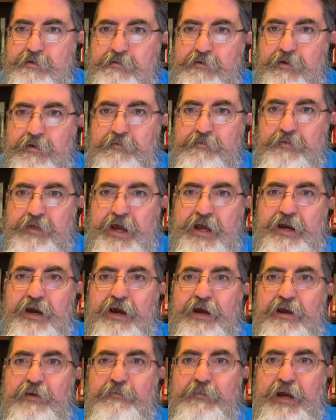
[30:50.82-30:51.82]
Of that
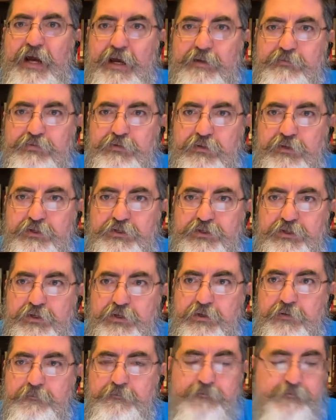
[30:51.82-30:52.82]
I am absolutely
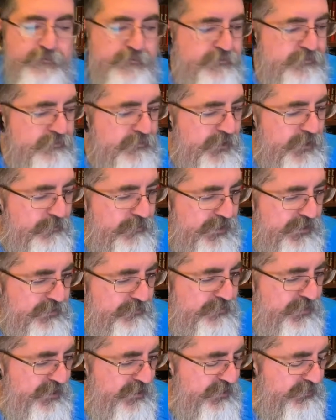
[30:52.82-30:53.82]
sure. But
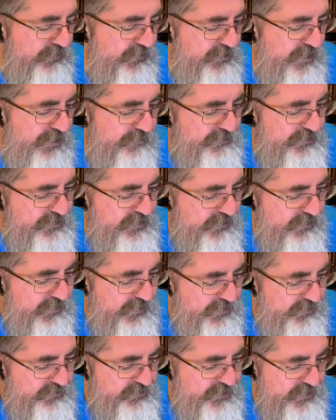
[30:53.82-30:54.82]
depending on the commentary
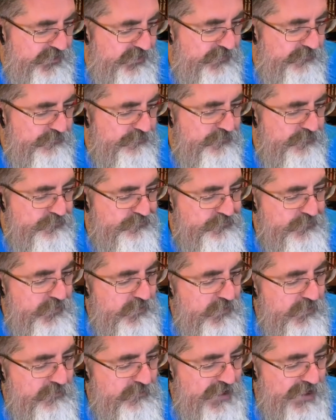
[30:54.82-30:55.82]
you see,
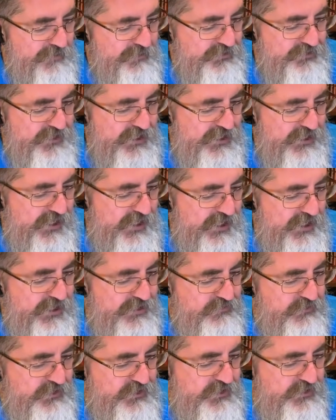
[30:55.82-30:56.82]
or Bible study
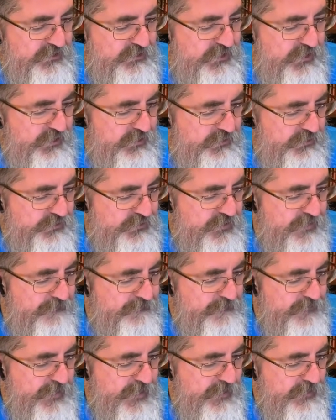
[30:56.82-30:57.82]
aids which you use,
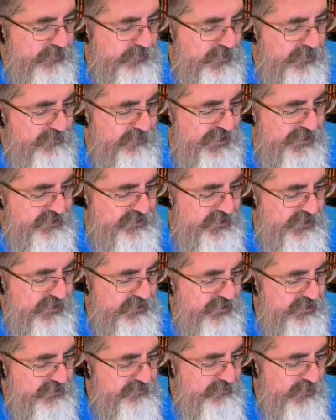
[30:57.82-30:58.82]
you might see
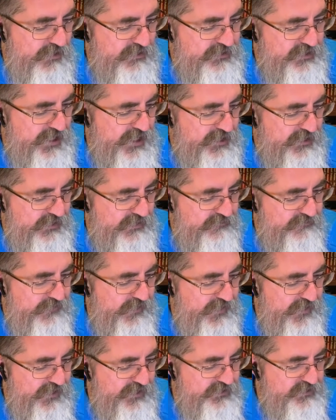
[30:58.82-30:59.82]
these marked out in
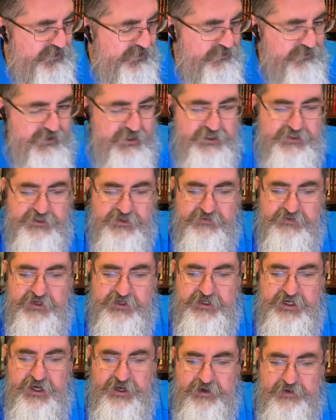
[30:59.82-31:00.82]
various degrees of
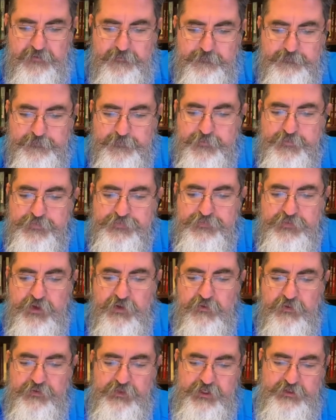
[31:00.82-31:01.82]
detail,
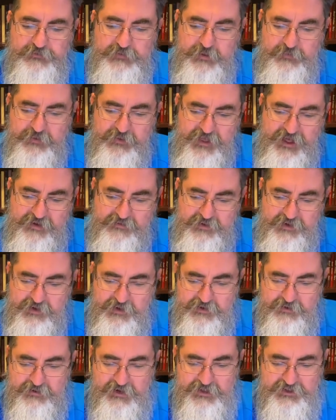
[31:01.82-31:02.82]
where these people have
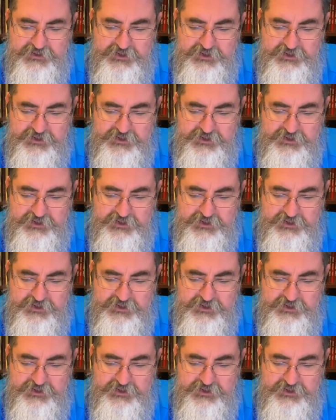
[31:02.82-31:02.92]
a great